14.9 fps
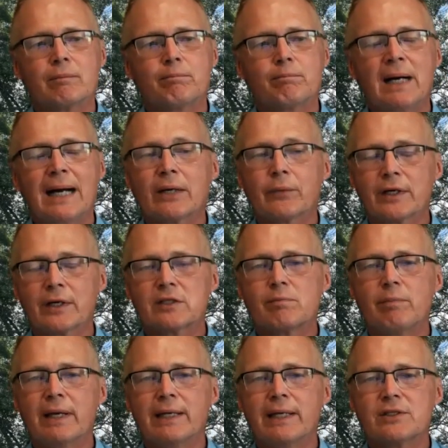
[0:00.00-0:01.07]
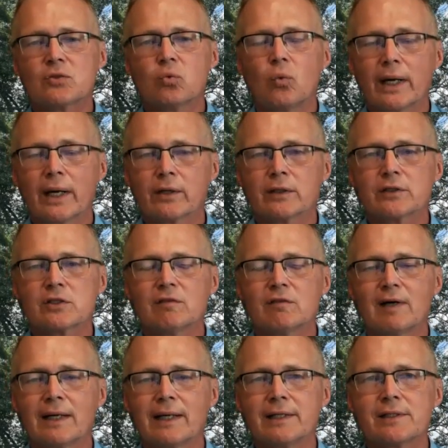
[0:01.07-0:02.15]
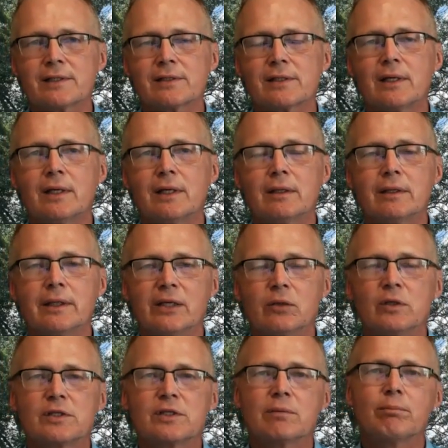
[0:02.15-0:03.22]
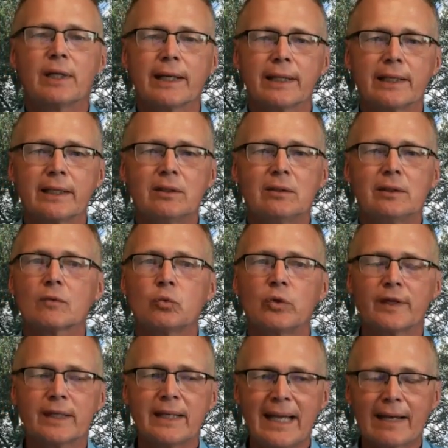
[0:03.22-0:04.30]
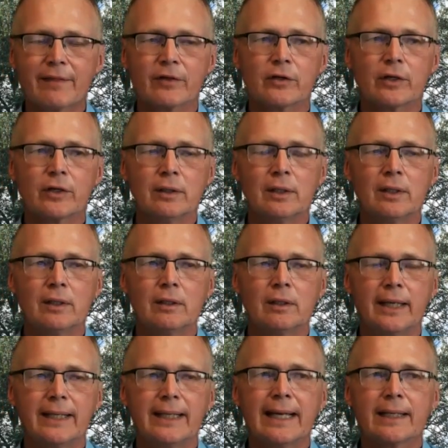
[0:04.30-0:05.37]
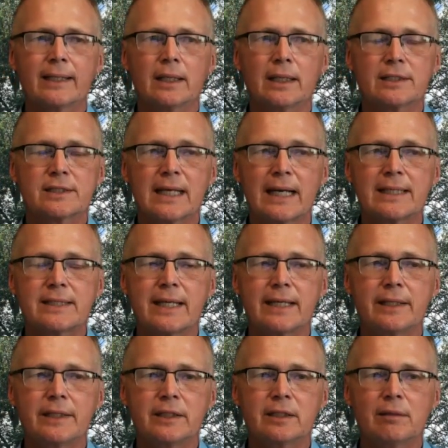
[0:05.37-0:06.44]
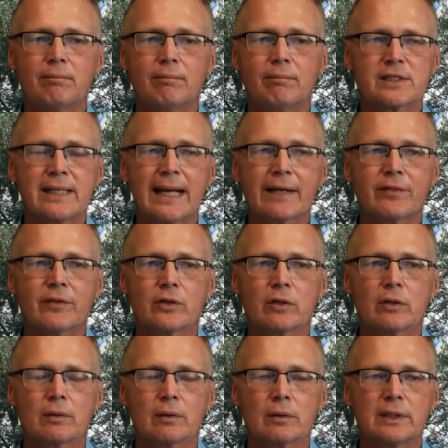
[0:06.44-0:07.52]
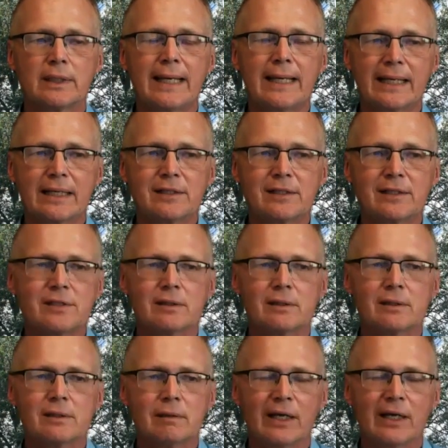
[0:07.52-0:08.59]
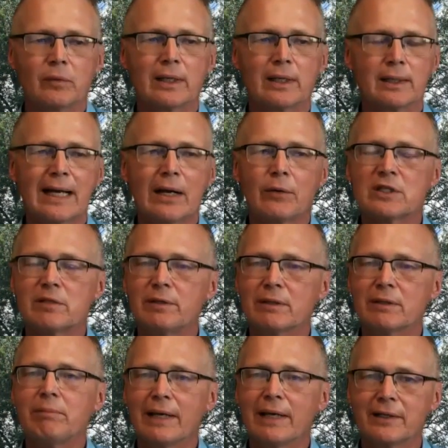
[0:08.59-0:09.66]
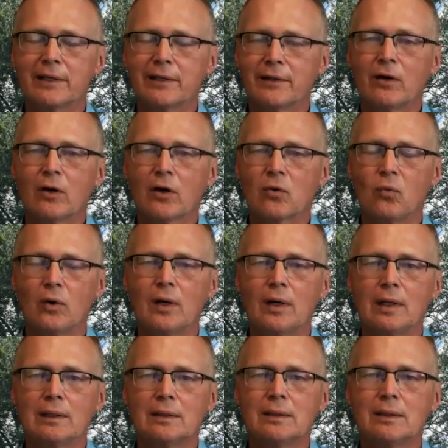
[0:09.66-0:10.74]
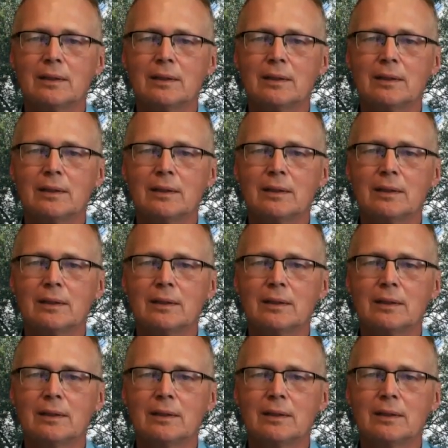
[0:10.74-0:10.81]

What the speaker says: Pyrex-based wireless device. It was implanted with a catheter. It had titanium catheter legs that would allow it to be embedded in the heart wall.